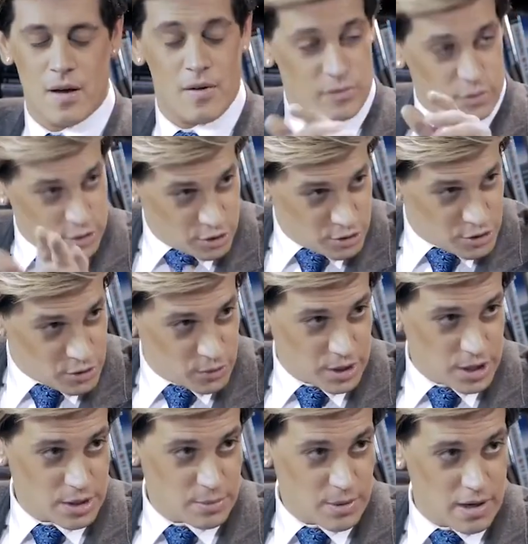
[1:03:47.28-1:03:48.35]
what you're
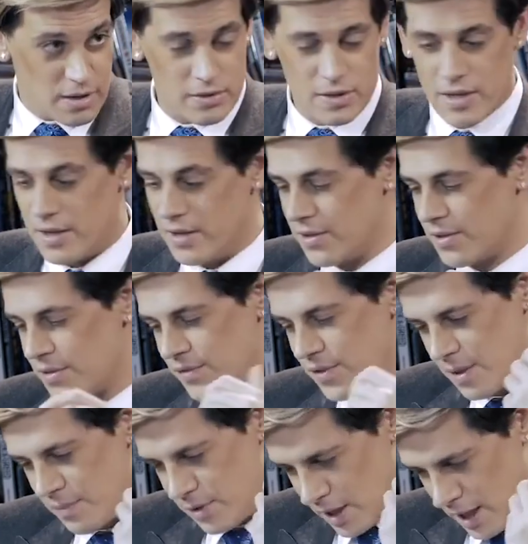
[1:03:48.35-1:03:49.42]
talking about as of
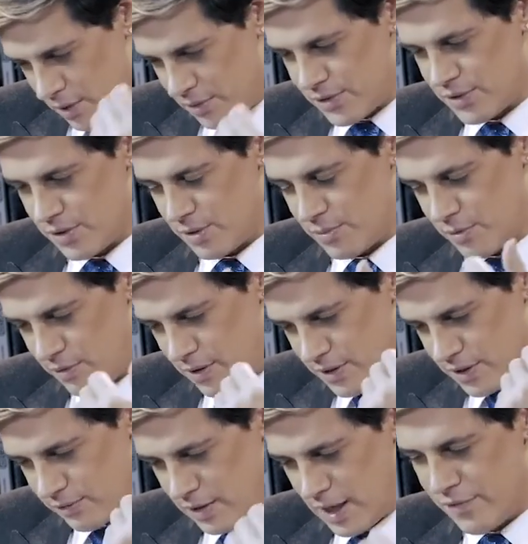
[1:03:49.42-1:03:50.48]
something else that the
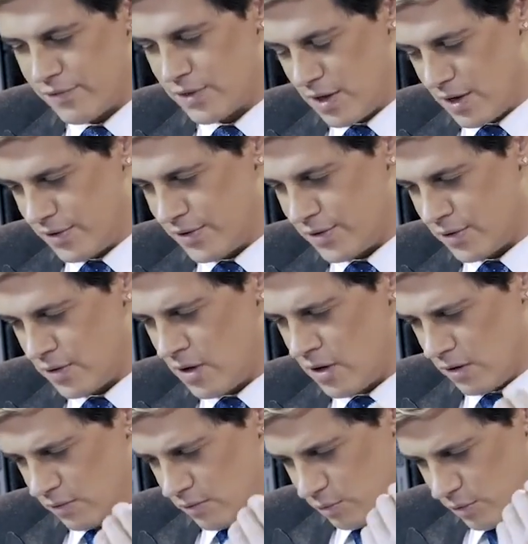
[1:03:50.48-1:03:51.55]
progressive left does,
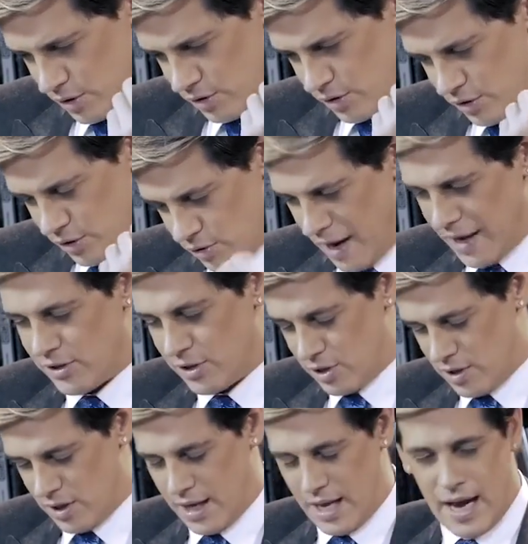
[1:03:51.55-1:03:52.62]
which is a
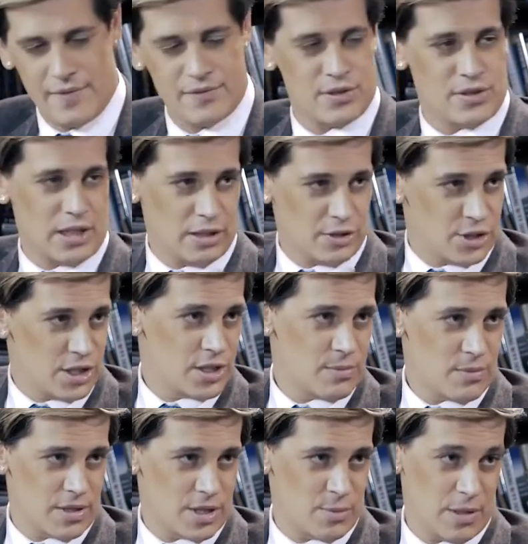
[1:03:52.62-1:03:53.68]
strategy they have to
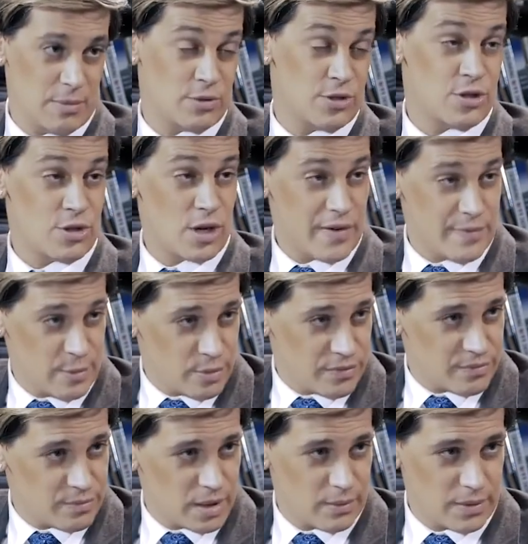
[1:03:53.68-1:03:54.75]
delegitimize people, to drive people
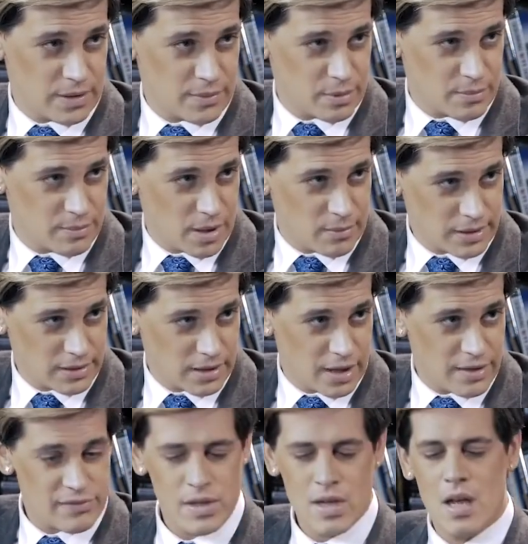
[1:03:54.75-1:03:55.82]
from public
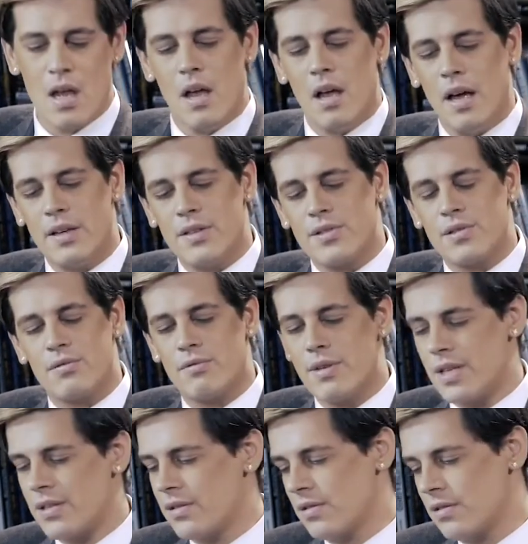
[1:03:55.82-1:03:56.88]
life. And it's the
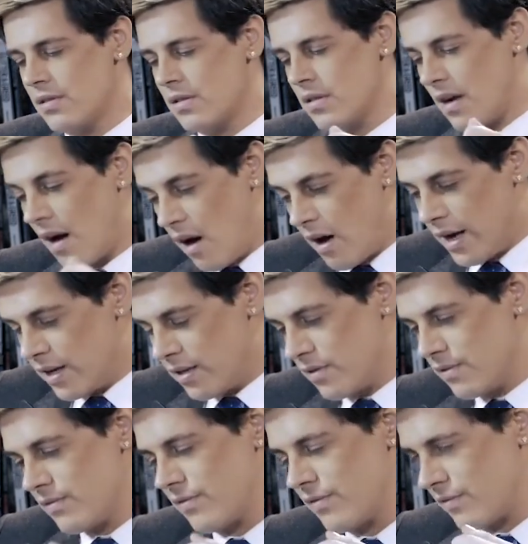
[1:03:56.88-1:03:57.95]
reason that I
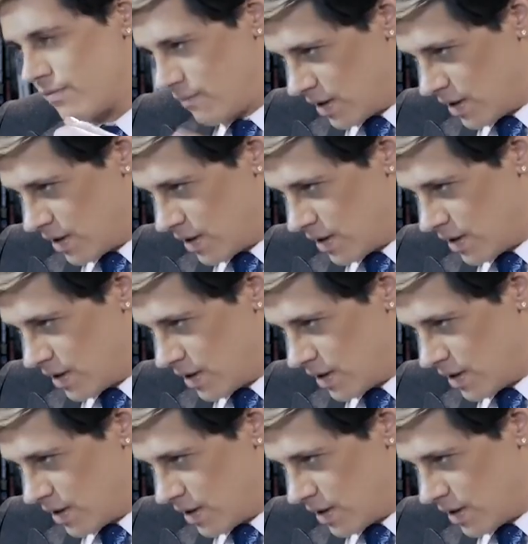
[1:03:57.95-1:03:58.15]
have